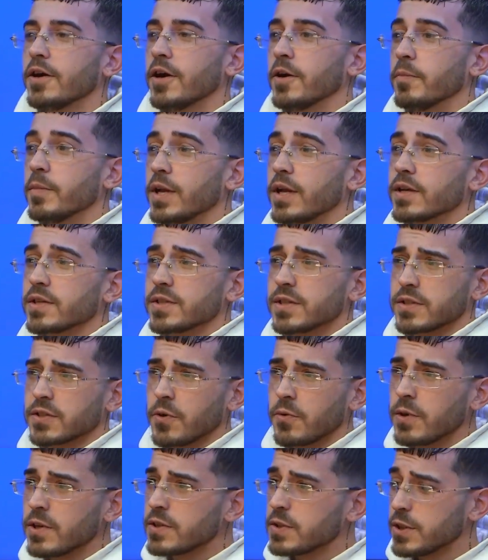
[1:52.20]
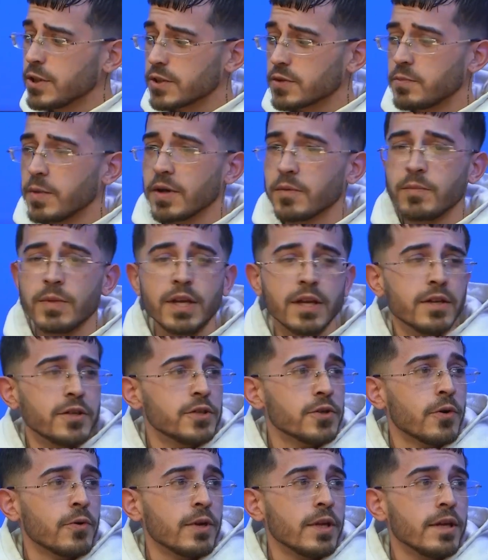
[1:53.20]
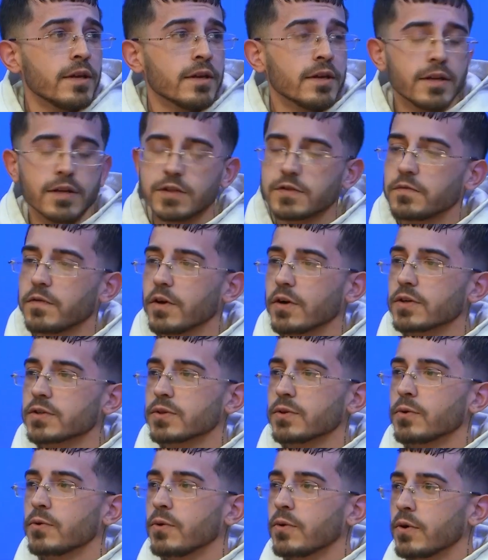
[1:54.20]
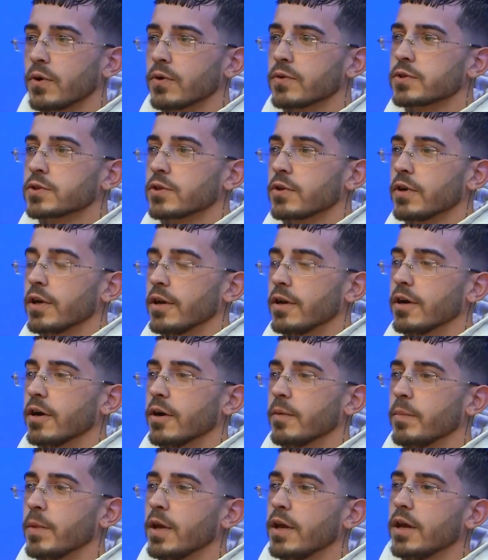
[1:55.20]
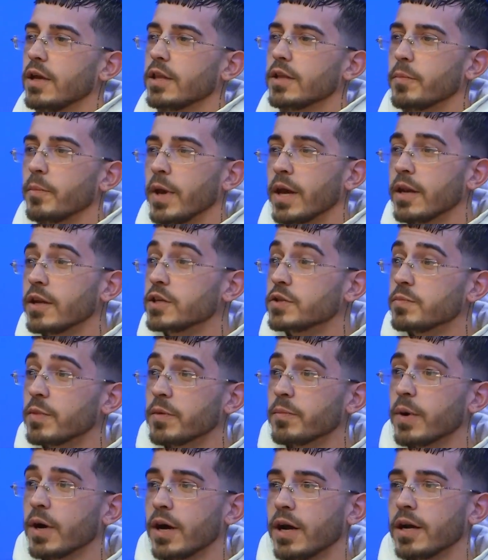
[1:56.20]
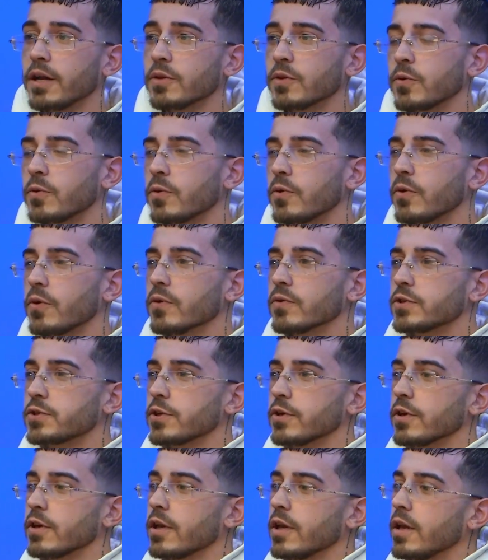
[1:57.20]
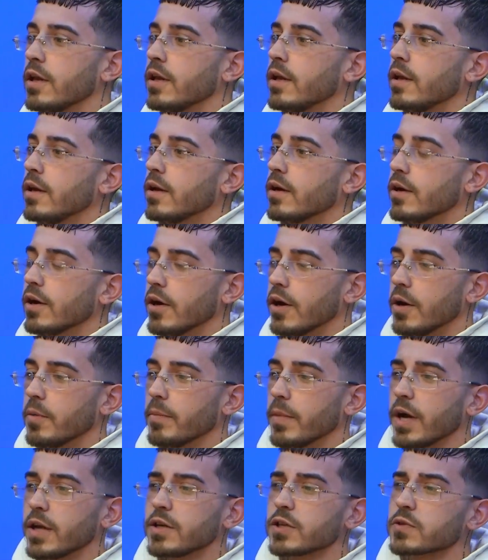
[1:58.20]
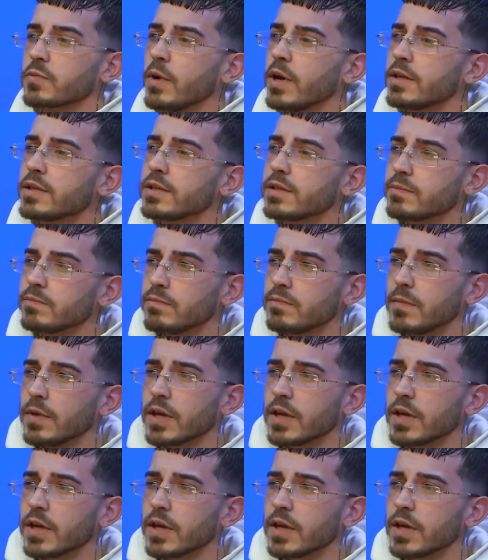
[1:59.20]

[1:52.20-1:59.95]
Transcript: because it's always just been me and Jody as far as local culture and the management behind local culture. I just wanted to